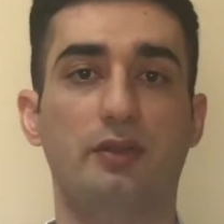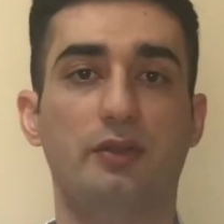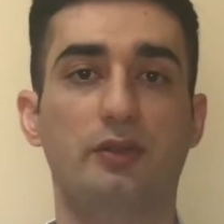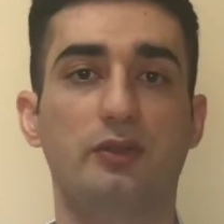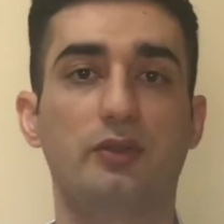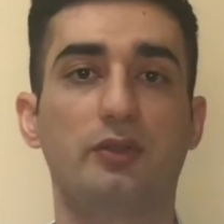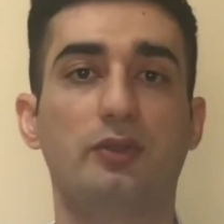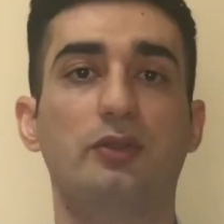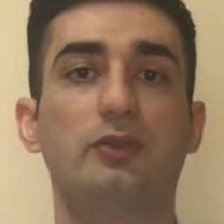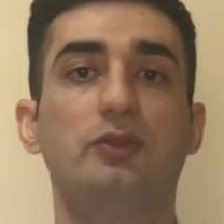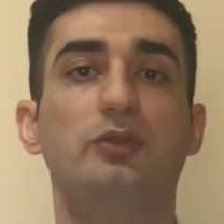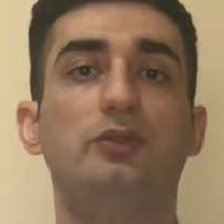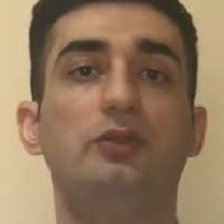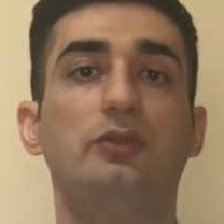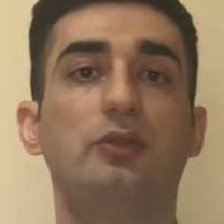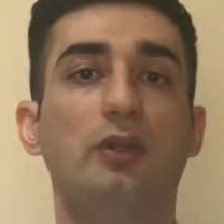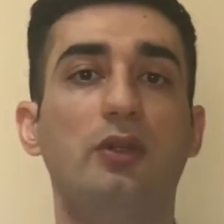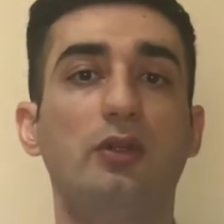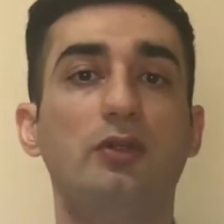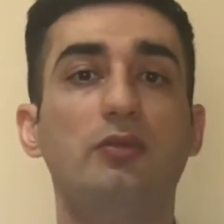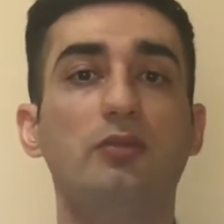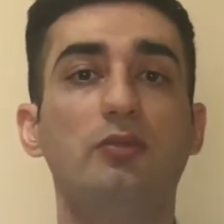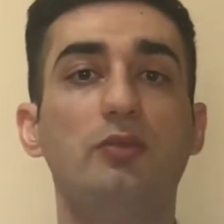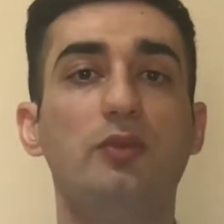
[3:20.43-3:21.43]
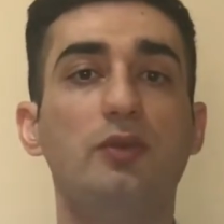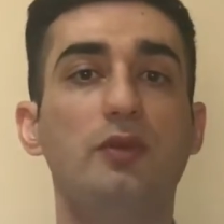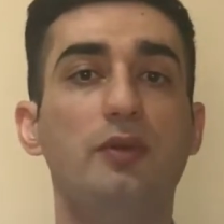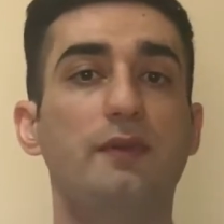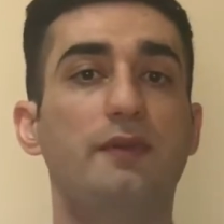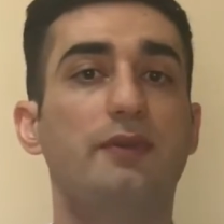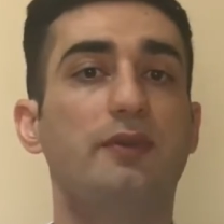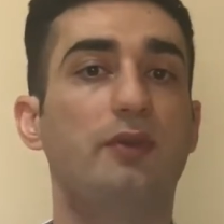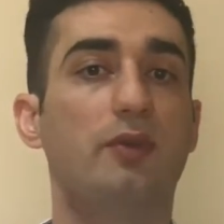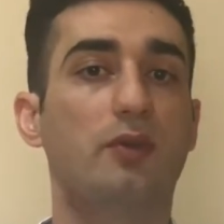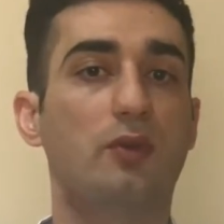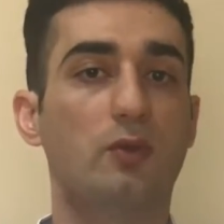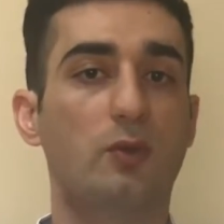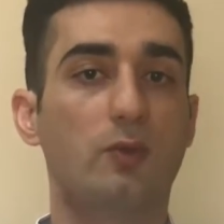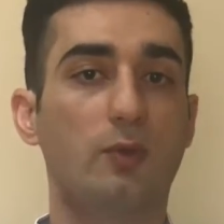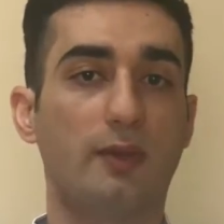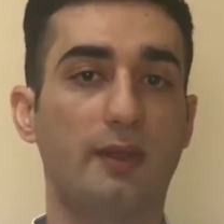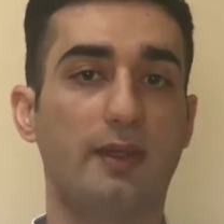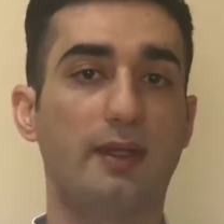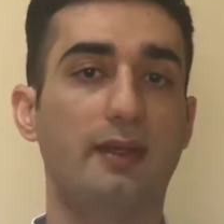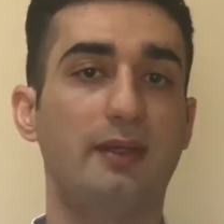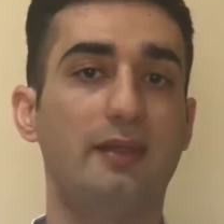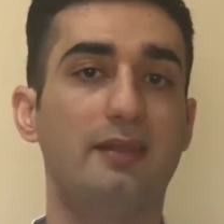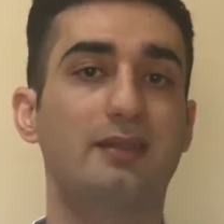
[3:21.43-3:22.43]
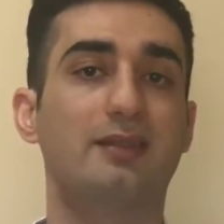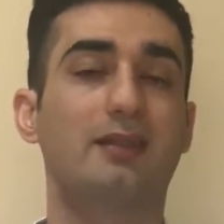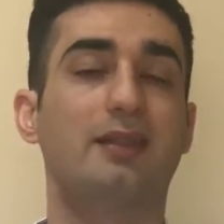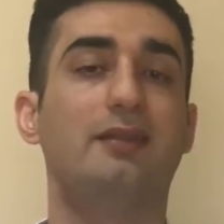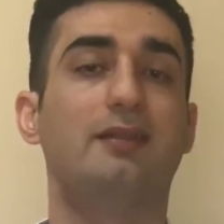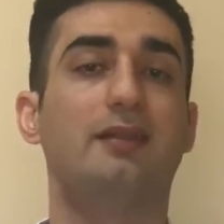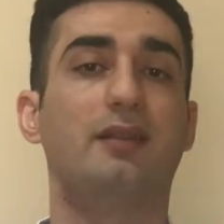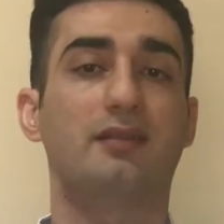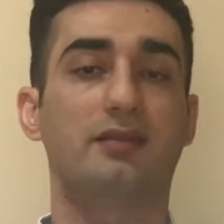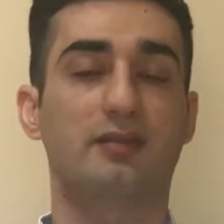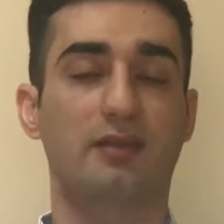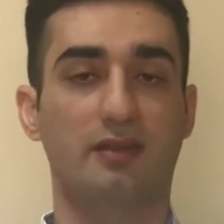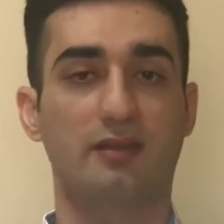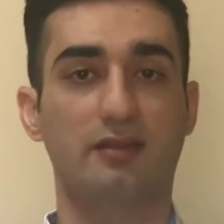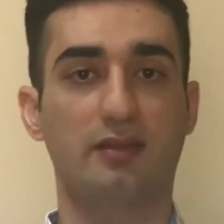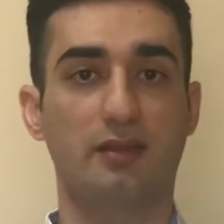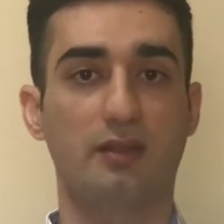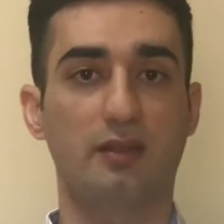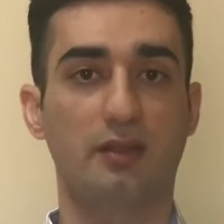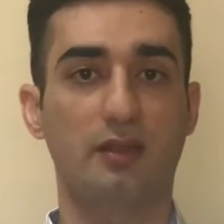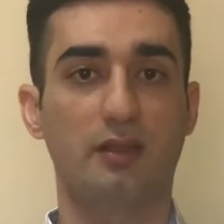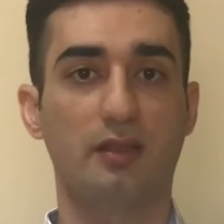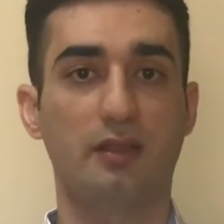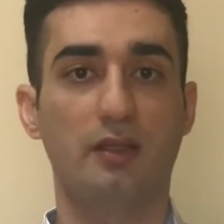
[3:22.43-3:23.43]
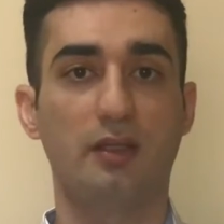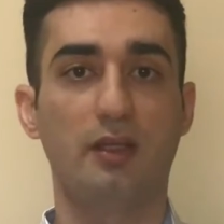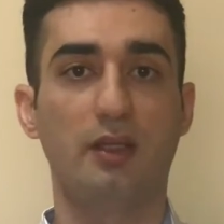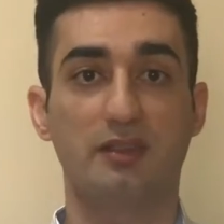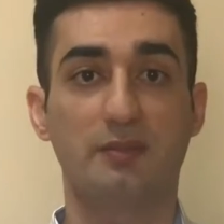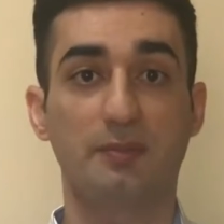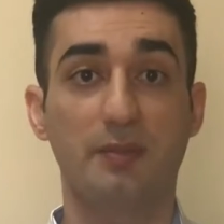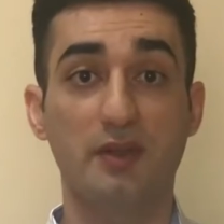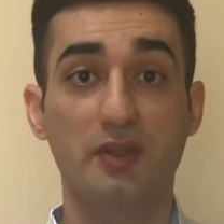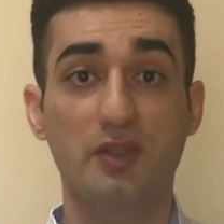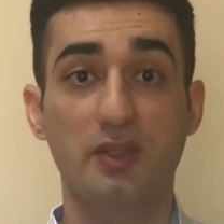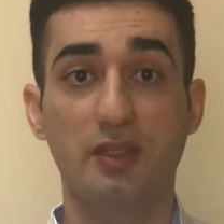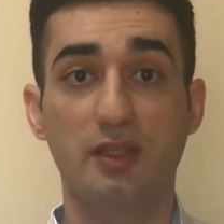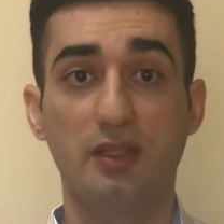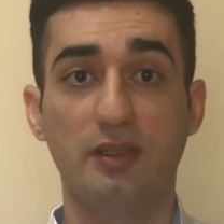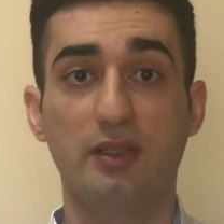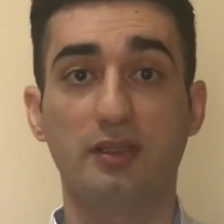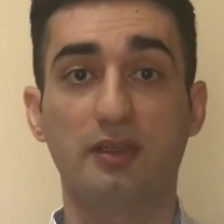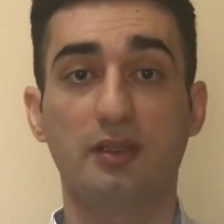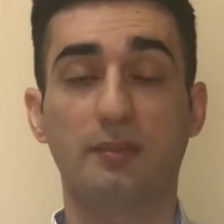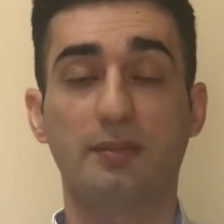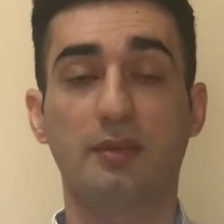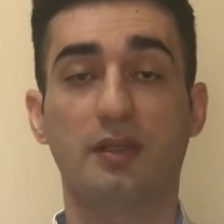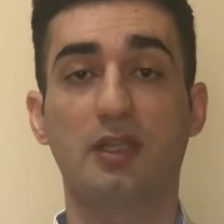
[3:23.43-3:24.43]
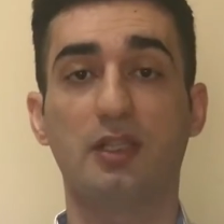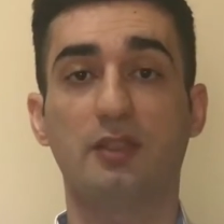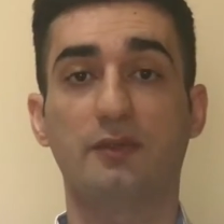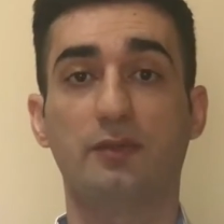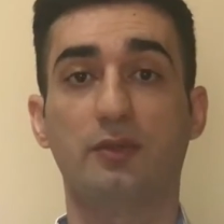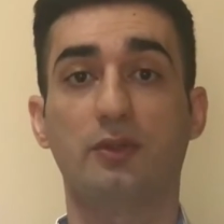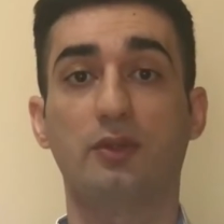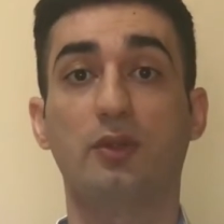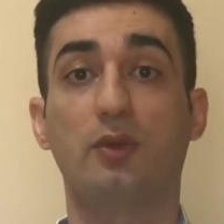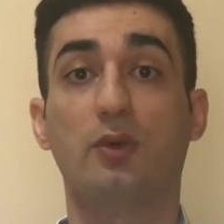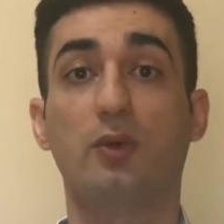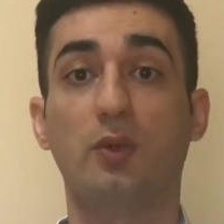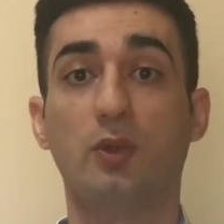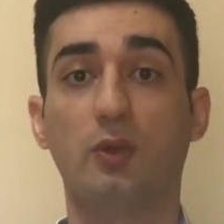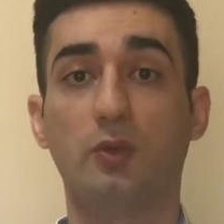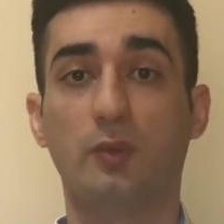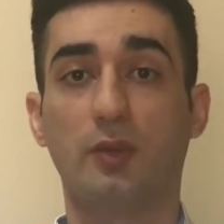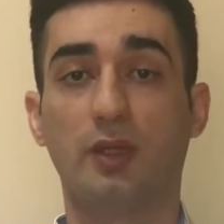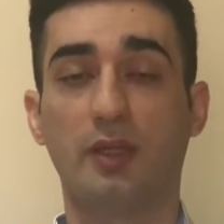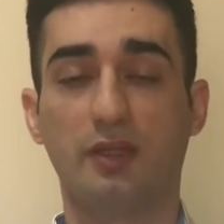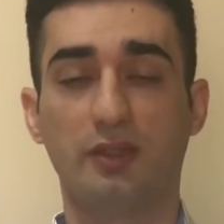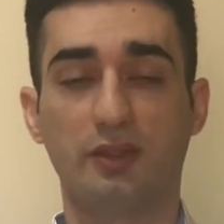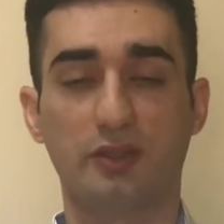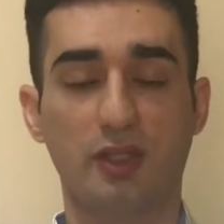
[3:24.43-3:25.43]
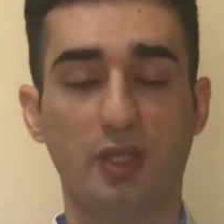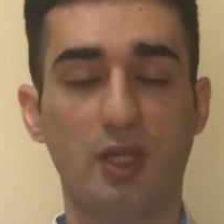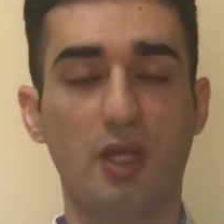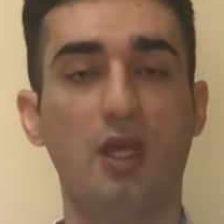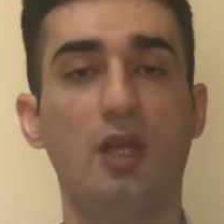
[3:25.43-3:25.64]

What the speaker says: So do not move your wines unnecessarily, especially that applies for the old wines.